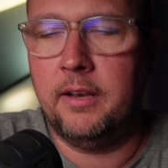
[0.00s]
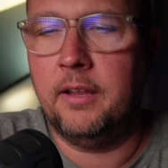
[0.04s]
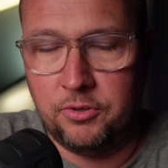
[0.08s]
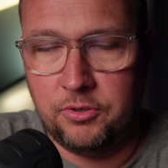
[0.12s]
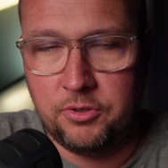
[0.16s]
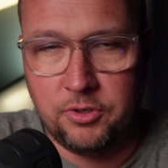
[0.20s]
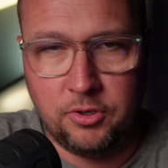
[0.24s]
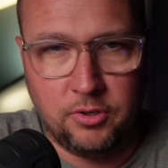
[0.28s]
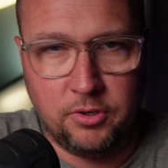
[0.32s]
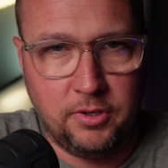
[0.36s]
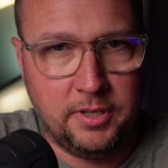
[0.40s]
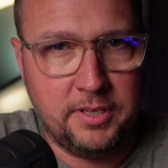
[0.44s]

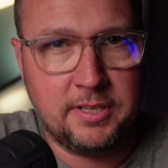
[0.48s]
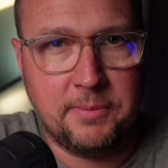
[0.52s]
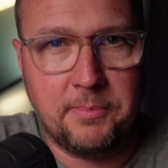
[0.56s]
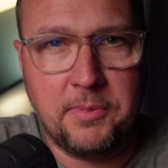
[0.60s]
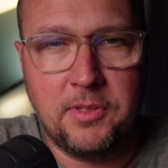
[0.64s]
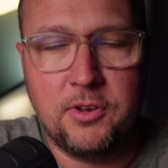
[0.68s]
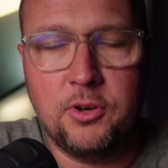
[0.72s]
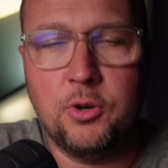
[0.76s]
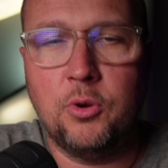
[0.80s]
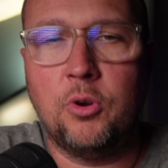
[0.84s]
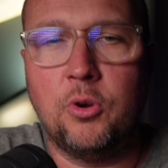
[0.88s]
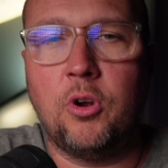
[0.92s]
Certainly some
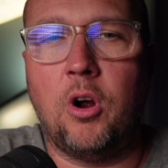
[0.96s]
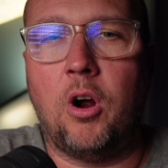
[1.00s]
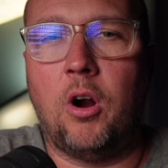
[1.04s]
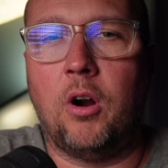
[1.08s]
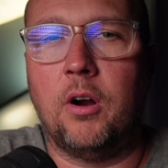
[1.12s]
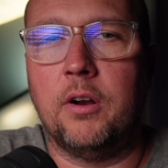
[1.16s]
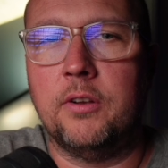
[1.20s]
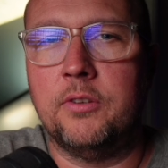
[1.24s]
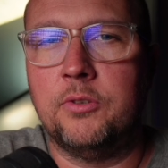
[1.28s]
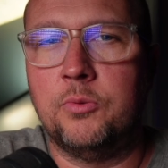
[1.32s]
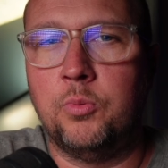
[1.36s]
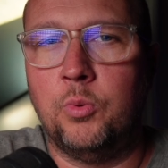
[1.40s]
of the new
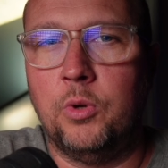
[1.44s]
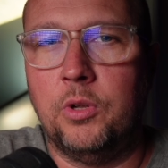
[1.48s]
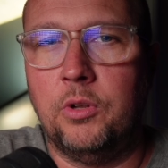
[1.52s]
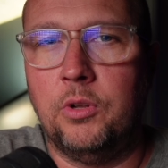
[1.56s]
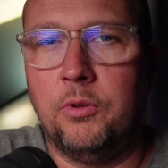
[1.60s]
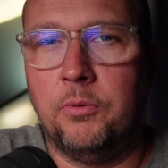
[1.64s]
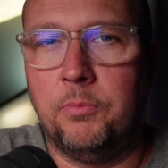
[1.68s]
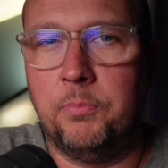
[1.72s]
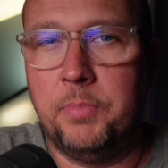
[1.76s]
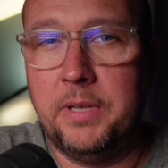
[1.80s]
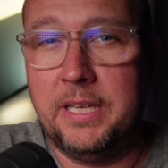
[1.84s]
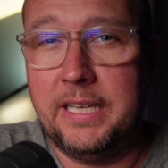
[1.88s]
cards
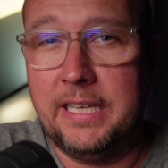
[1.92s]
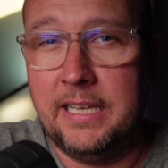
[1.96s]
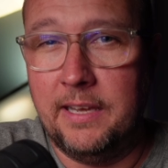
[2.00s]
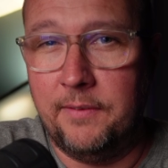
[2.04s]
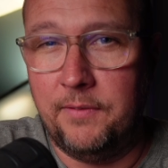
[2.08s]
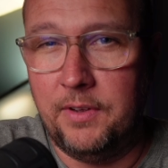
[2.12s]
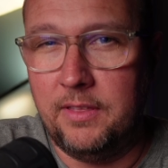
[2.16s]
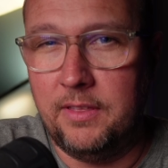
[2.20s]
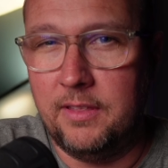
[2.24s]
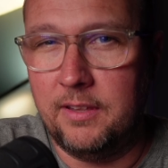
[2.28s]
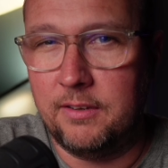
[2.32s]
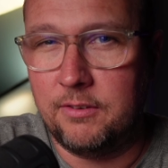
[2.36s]
will be
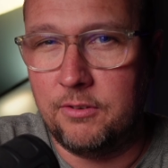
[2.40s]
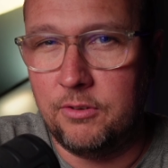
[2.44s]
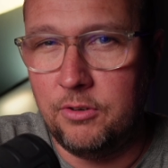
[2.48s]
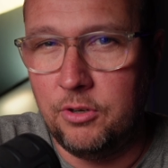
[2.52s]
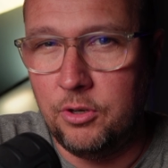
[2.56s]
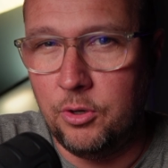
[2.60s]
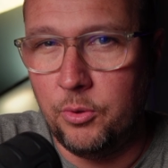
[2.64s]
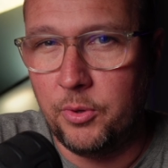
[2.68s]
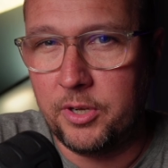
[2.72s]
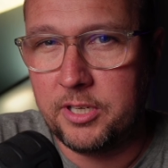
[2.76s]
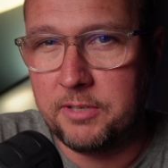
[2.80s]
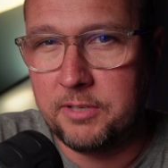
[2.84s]
giving this
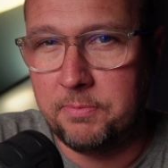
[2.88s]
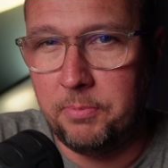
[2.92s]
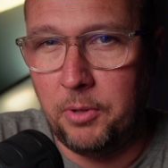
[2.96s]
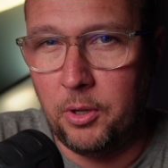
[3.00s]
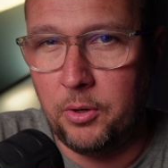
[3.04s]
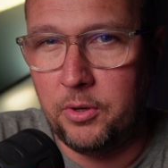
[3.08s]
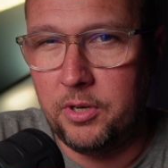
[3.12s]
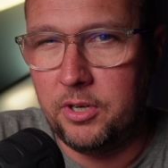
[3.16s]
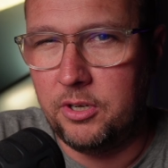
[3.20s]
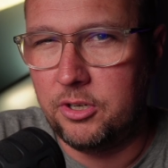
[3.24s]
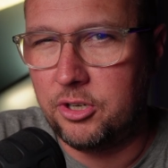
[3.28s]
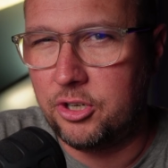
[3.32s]
new
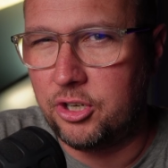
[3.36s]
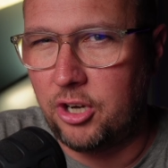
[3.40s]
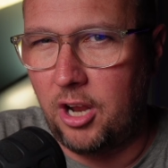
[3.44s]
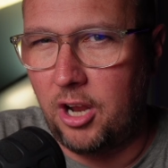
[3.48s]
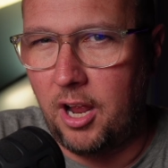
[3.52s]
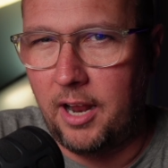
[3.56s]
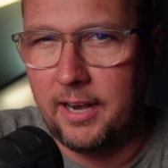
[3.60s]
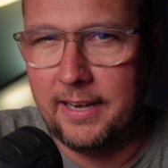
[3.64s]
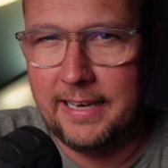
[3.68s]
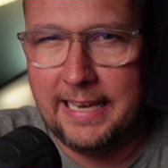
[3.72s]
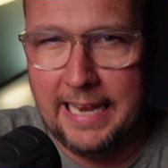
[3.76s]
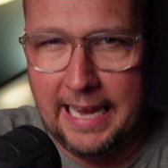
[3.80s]
exploding
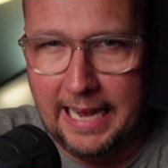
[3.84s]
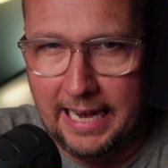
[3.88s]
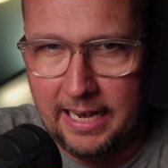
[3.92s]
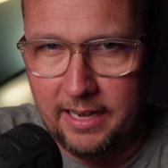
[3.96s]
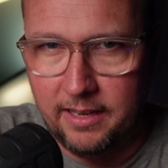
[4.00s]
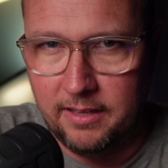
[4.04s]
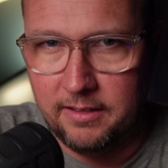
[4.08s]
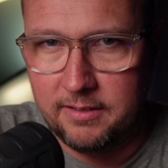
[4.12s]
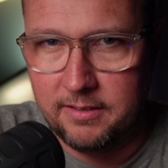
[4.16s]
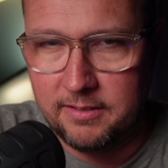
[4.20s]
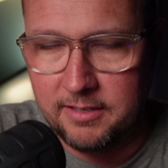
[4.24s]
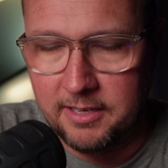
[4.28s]
shot
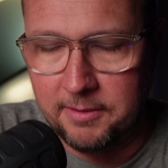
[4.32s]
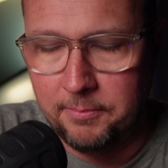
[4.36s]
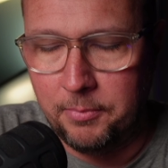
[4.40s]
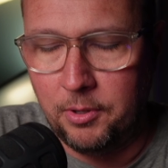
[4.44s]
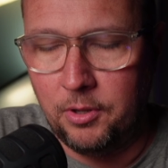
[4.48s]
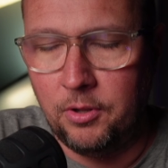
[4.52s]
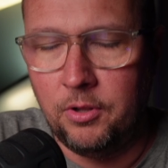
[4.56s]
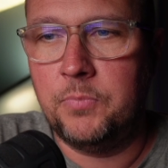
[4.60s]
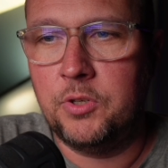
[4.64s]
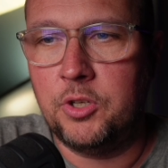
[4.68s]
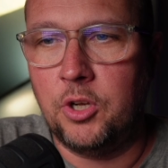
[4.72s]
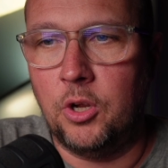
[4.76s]
cannon
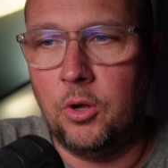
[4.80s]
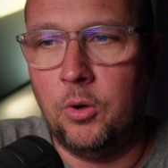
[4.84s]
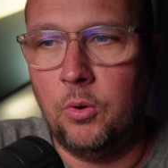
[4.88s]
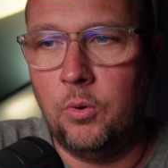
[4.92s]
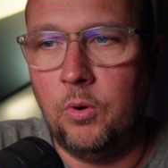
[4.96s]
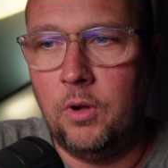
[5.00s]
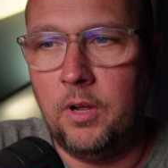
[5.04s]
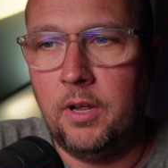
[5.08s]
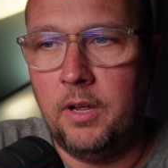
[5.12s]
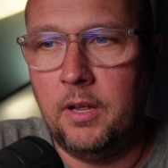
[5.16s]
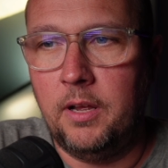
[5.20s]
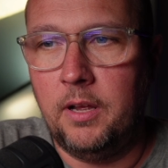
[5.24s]
symbol.
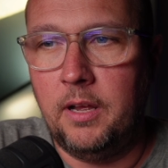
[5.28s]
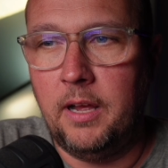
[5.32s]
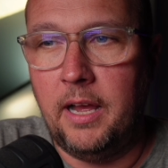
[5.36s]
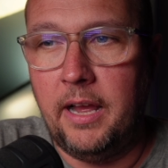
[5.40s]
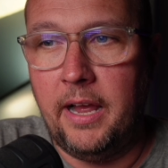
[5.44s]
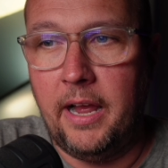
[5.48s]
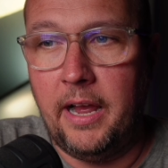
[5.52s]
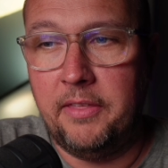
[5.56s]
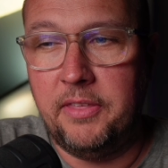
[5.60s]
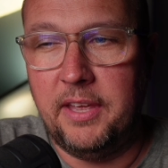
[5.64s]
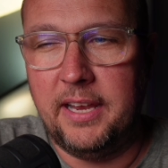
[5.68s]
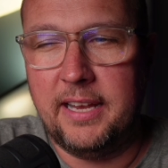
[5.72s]
So
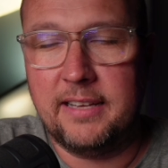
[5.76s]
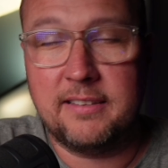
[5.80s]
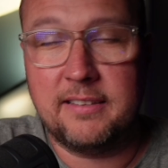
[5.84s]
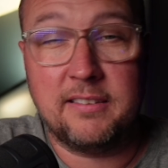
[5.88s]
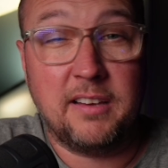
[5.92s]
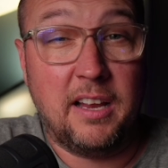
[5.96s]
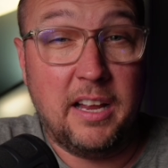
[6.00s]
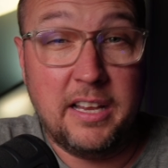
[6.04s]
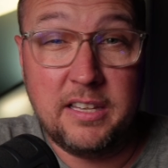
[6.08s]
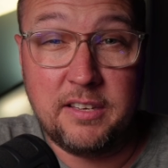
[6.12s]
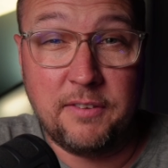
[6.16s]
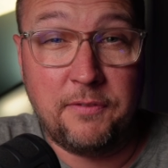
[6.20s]
I think
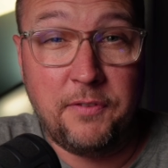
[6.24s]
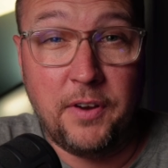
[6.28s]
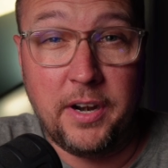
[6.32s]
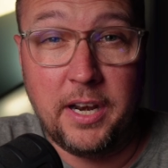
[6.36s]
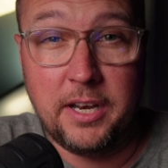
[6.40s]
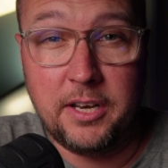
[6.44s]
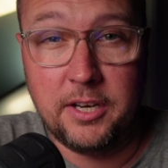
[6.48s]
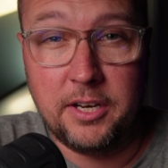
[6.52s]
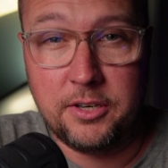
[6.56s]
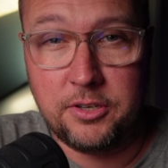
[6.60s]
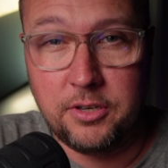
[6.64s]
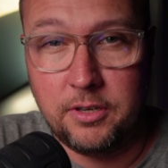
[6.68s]
it's a fun
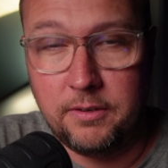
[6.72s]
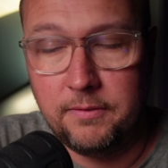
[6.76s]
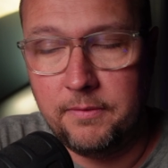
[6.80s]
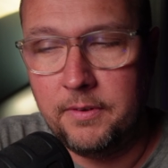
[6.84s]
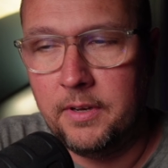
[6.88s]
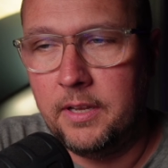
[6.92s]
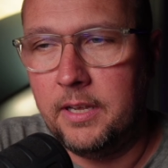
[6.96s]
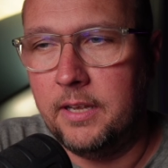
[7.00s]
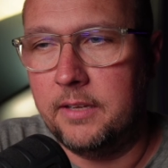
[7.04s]
addition.